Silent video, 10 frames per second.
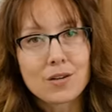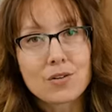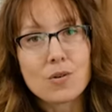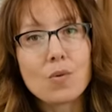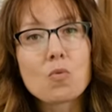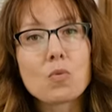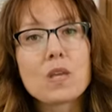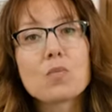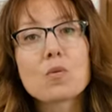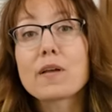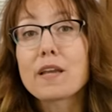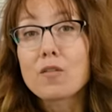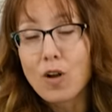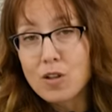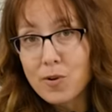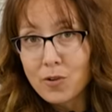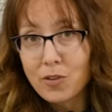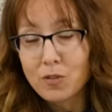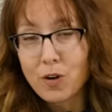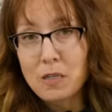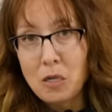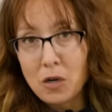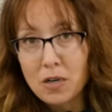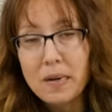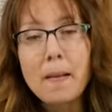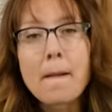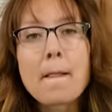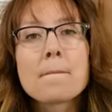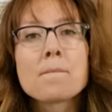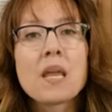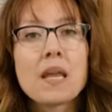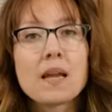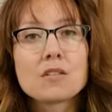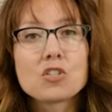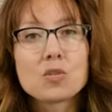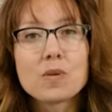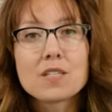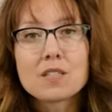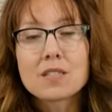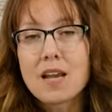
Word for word: ago, we were playing volleyball in the front yard and she went to